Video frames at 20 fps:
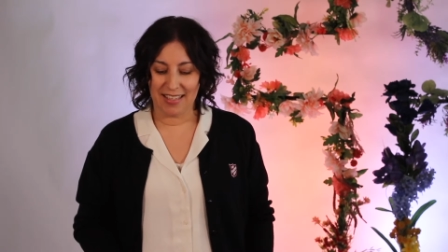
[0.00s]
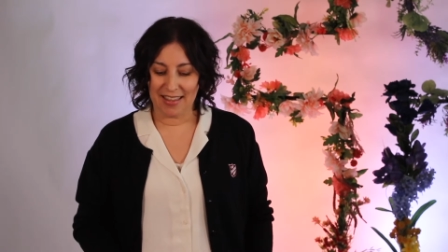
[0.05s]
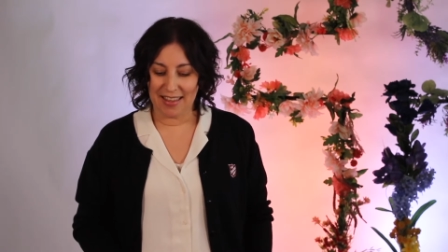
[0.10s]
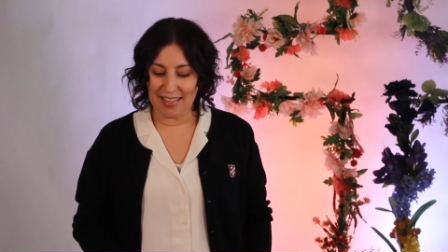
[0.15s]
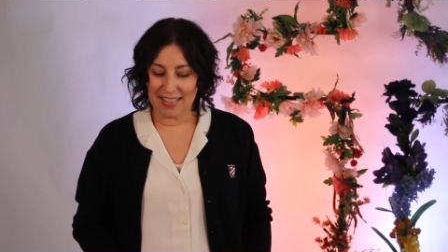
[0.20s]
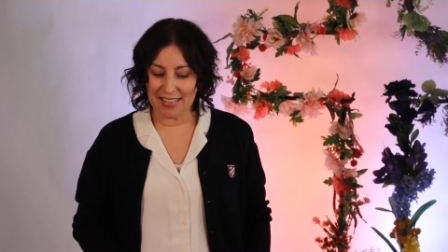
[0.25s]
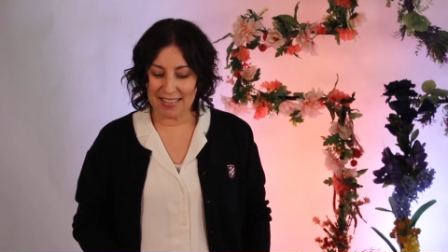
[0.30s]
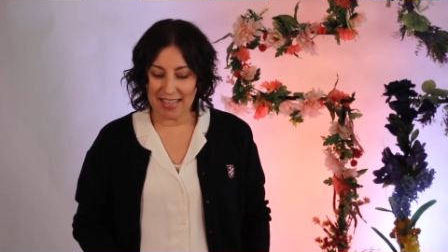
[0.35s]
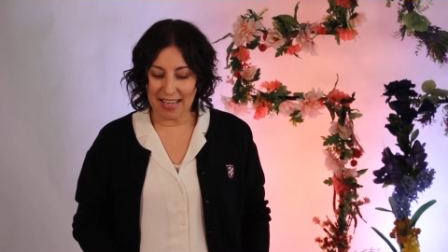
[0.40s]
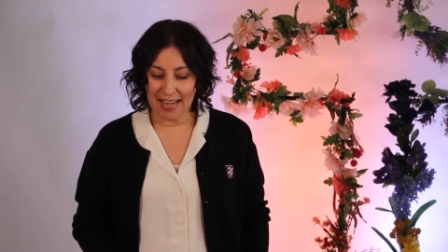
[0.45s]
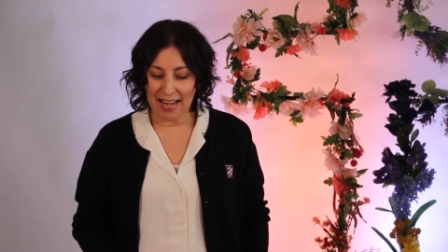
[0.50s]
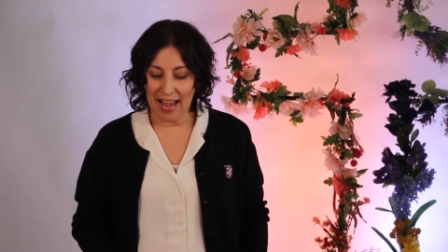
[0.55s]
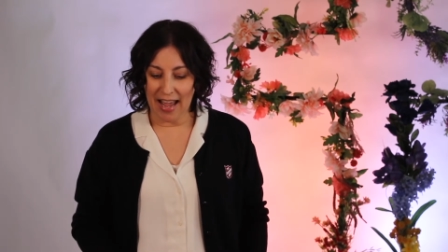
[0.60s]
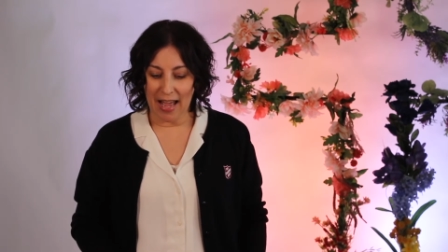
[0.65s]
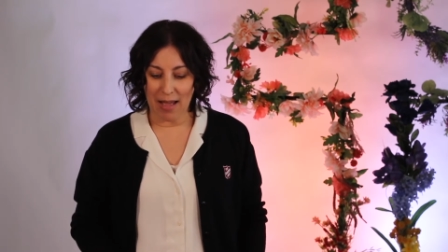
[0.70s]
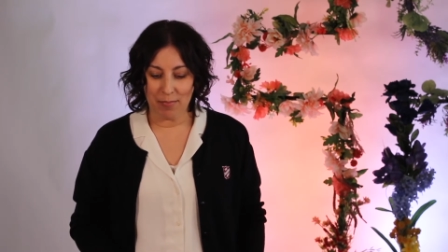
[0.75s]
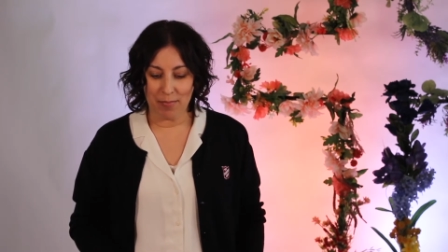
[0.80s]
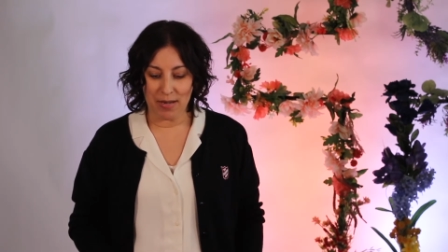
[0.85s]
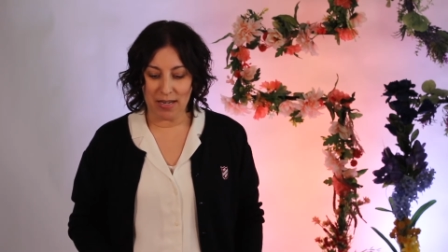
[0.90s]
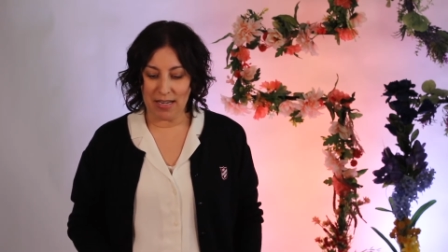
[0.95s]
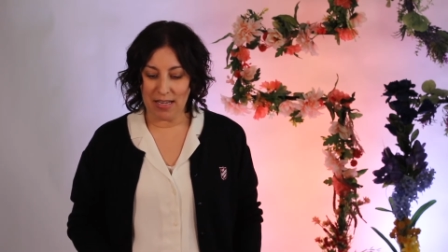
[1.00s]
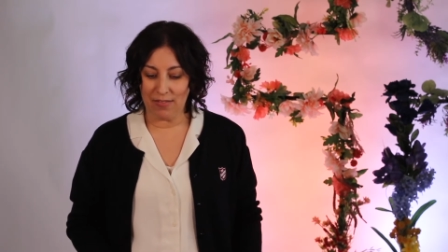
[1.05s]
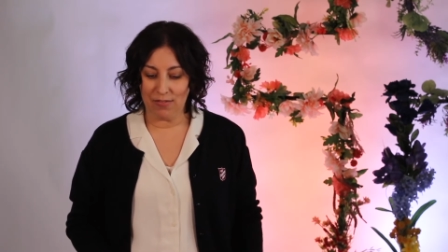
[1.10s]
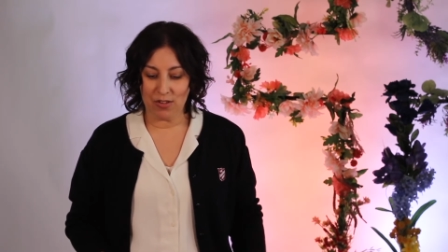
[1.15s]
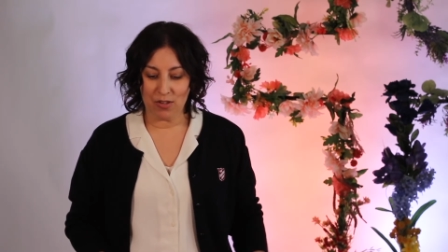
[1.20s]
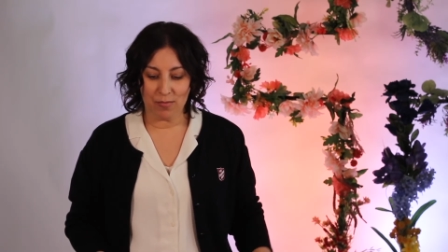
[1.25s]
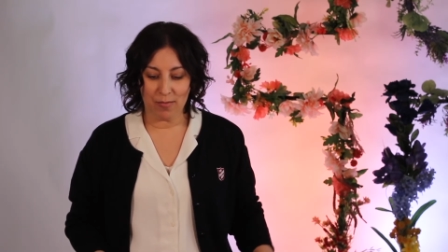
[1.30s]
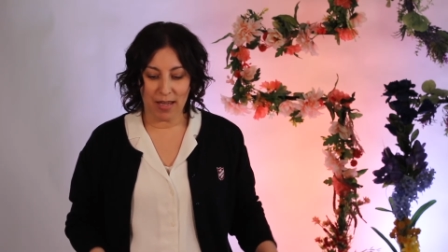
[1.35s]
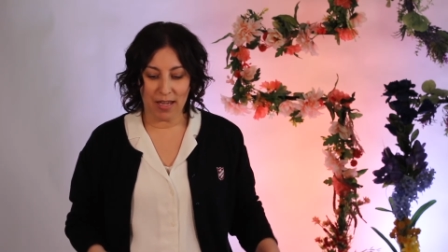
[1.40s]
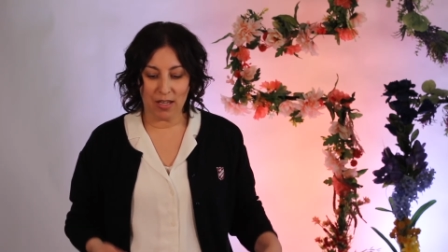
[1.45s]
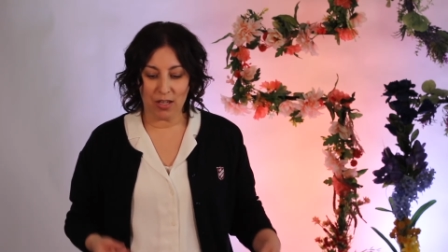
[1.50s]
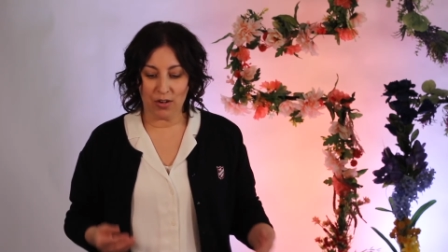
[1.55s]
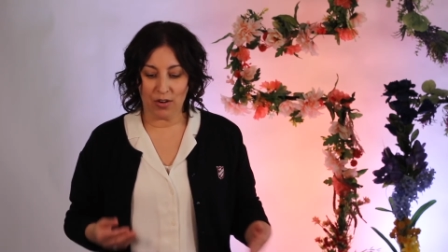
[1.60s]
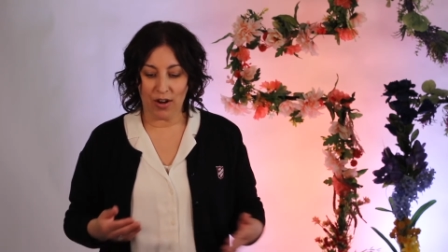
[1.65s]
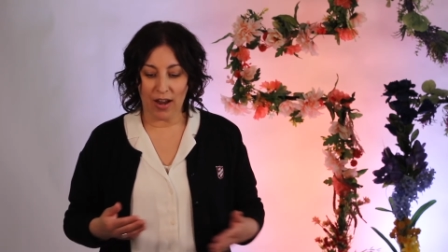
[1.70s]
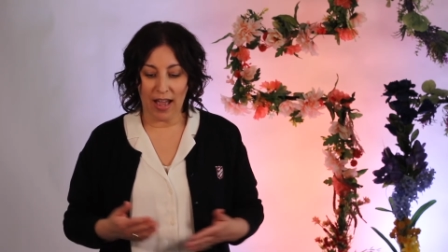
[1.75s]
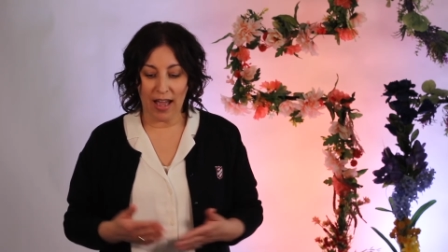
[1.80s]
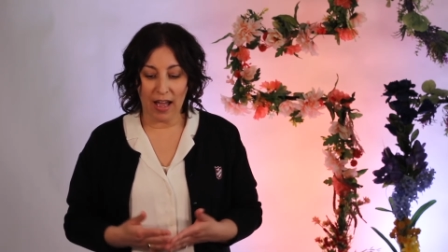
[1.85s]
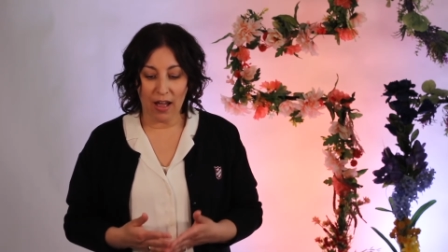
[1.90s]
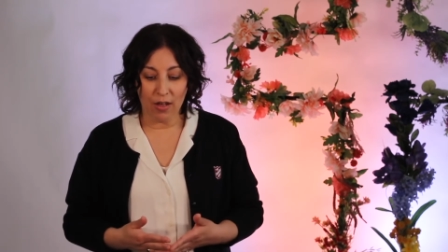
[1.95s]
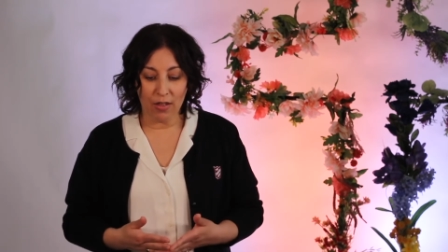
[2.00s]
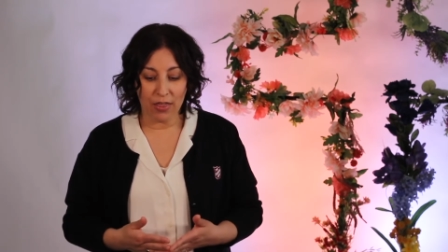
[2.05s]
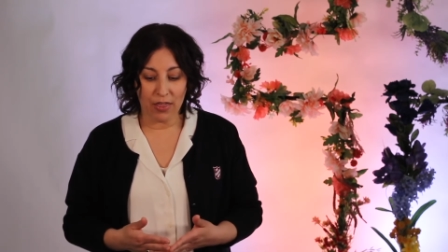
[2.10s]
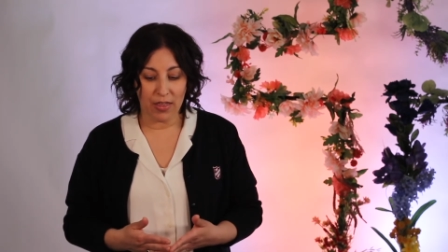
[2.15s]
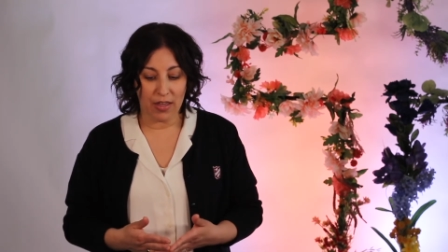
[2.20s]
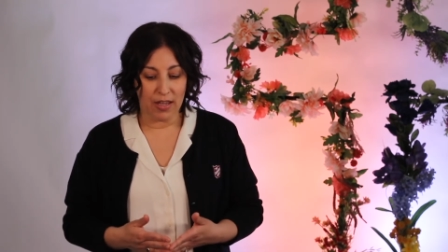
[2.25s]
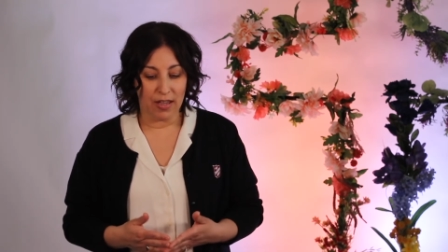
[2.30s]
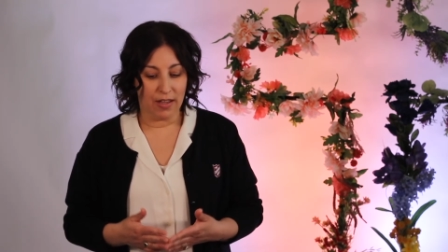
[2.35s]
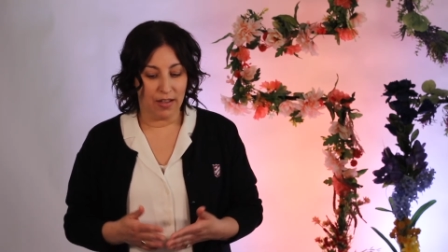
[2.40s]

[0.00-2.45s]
This can happen if you make your health,